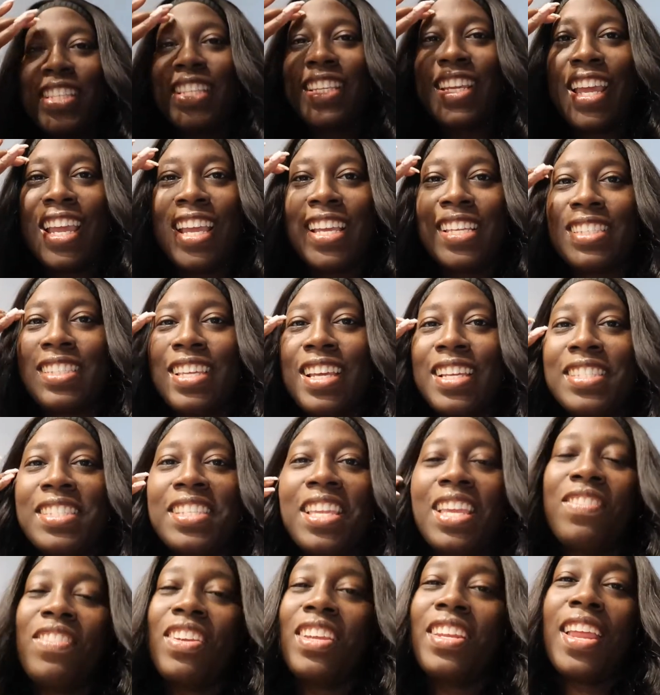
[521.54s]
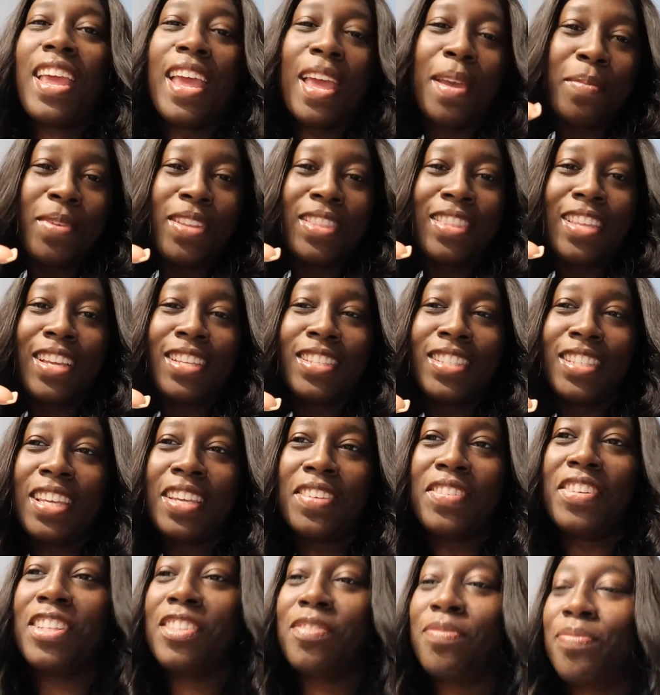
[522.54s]
today is Thanksgiving. Happy
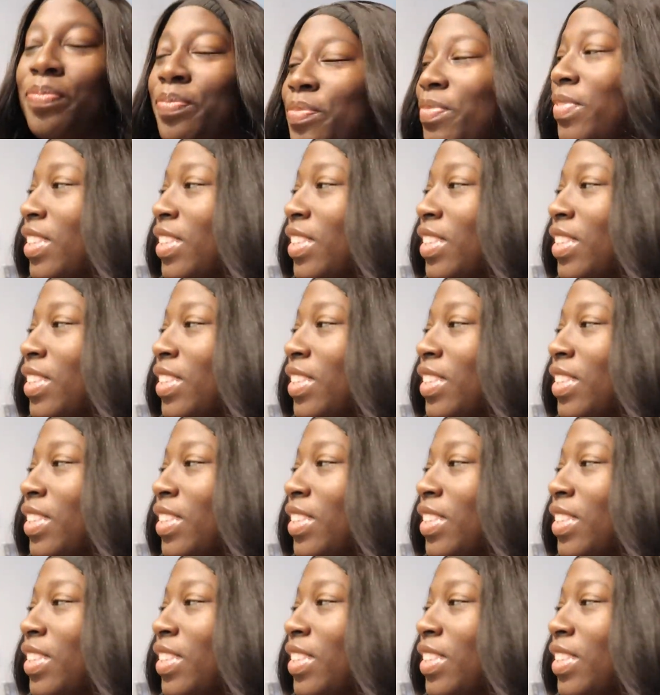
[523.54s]
Thanksgiving.